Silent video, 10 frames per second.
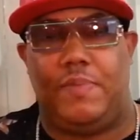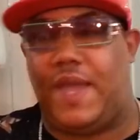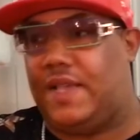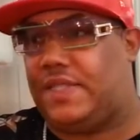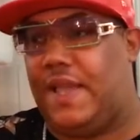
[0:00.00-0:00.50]

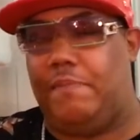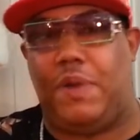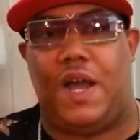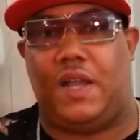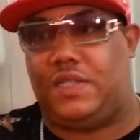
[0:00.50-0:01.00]
past that
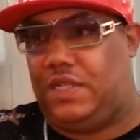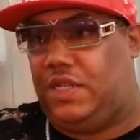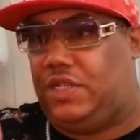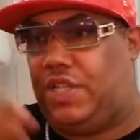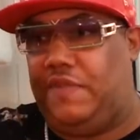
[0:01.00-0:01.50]
box,
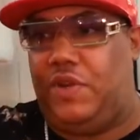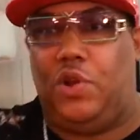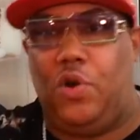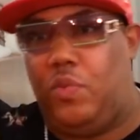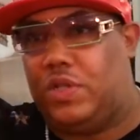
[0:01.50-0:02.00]
to even
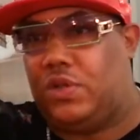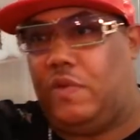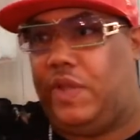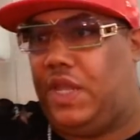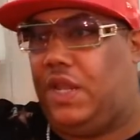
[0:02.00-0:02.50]
know what's
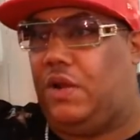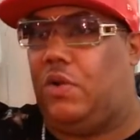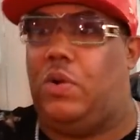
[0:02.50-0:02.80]
over here